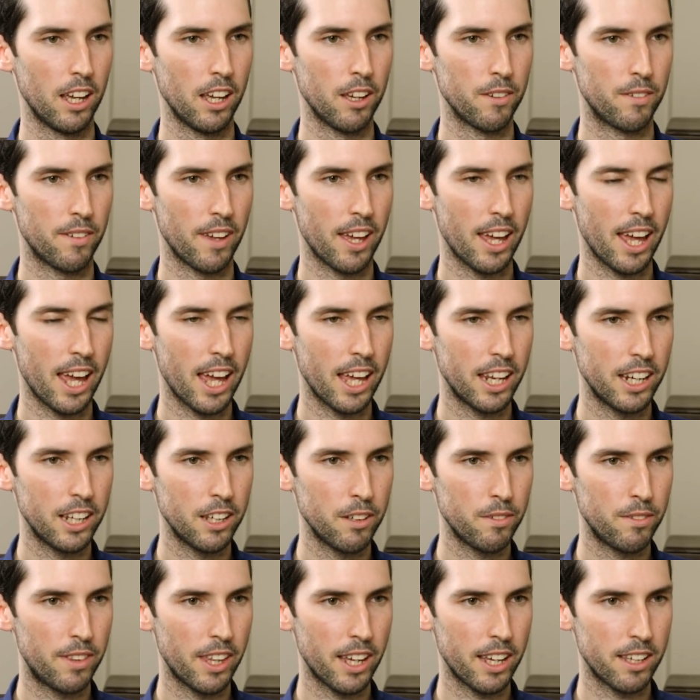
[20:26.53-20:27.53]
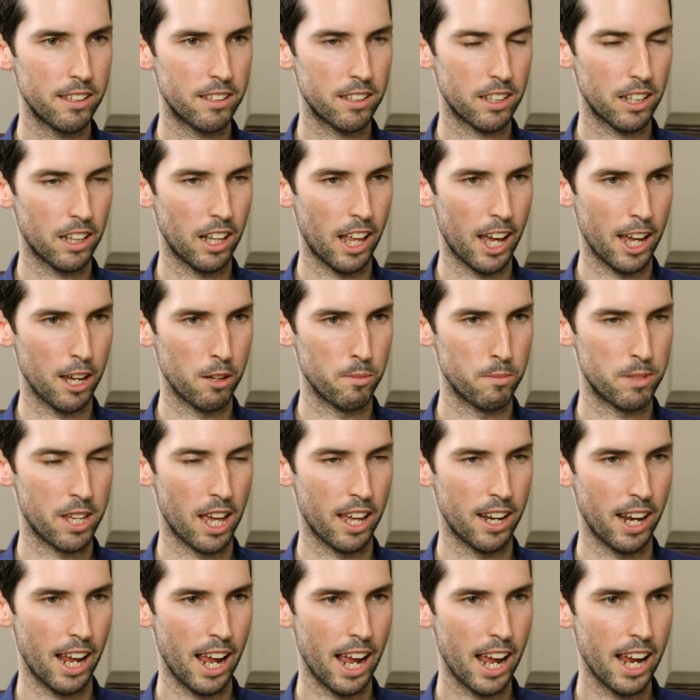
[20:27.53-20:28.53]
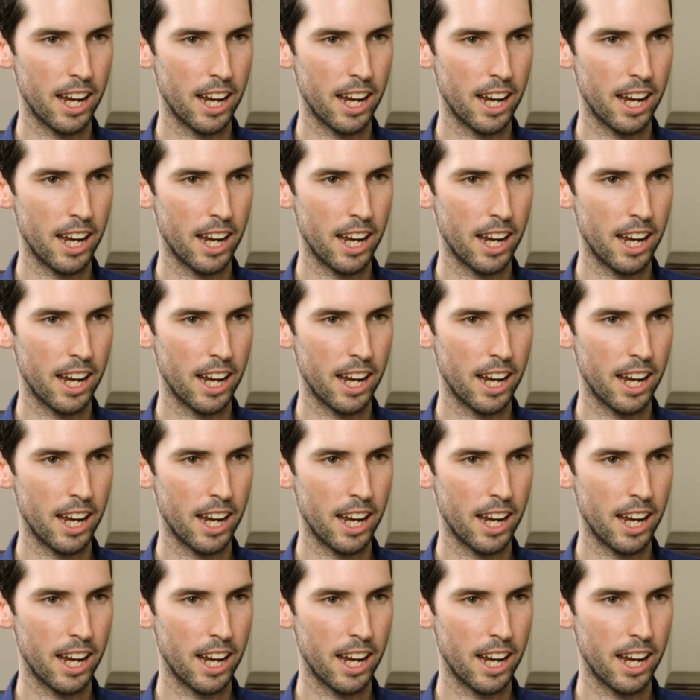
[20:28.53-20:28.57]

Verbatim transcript: If any of these claims had